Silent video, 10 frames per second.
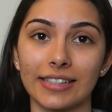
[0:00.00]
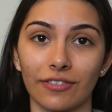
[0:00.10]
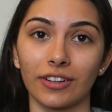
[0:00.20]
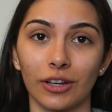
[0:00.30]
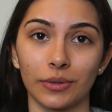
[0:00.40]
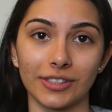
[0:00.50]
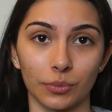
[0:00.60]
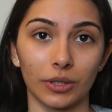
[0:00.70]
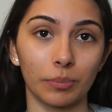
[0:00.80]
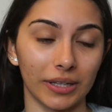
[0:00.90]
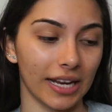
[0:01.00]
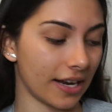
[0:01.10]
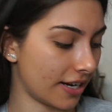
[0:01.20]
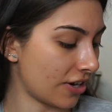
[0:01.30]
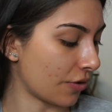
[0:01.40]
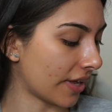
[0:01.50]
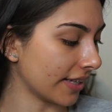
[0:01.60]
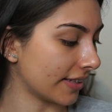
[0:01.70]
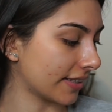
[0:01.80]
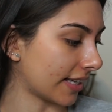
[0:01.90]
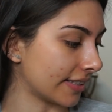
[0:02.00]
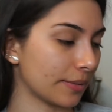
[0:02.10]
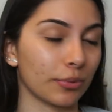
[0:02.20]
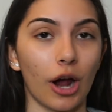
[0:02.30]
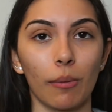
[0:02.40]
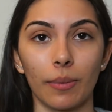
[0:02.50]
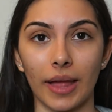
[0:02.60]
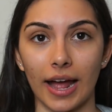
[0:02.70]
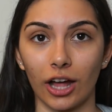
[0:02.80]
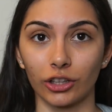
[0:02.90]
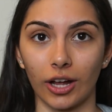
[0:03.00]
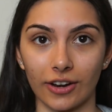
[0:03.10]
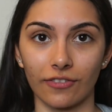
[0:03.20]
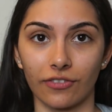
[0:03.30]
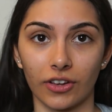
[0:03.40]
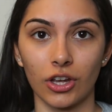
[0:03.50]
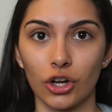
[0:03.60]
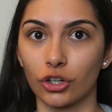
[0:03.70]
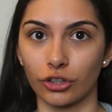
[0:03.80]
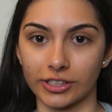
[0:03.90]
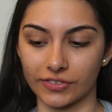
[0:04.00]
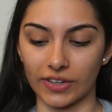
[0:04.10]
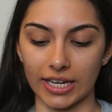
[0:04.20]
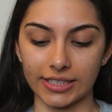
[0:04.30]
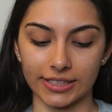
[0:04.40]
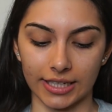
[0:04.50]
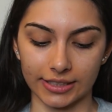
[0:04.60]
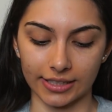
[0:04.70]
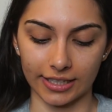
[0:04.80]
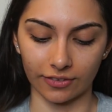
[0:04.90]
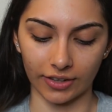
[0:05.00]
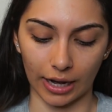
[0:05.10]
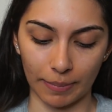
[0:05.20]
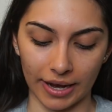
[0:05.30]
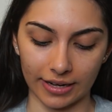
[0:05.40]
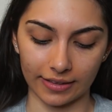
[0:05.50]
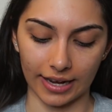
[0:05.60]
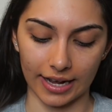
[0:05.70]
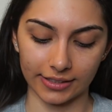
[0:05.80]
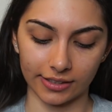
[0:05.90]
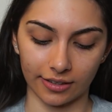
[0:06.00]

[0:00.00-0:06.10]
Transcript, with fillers: definitely always will be and I know that that's a problem that a lot of girls face and it's kind of like a pain in the ass